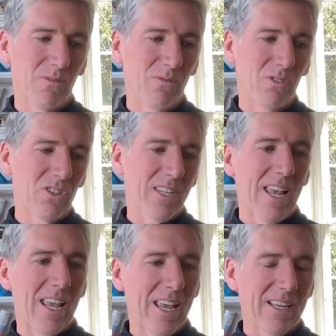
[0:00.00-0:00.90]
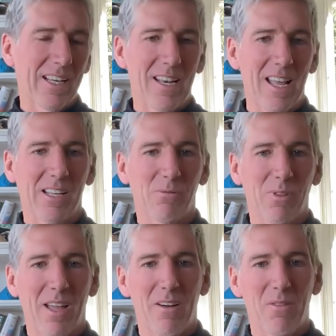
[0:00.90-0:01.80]
of just can't connect
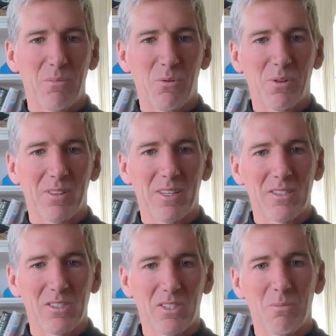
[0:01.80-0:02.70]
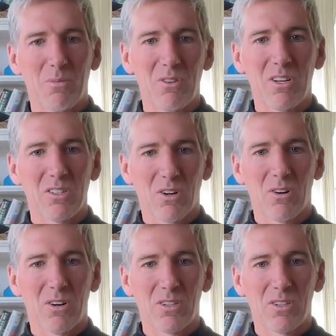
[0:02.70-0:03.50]
with how important these communities are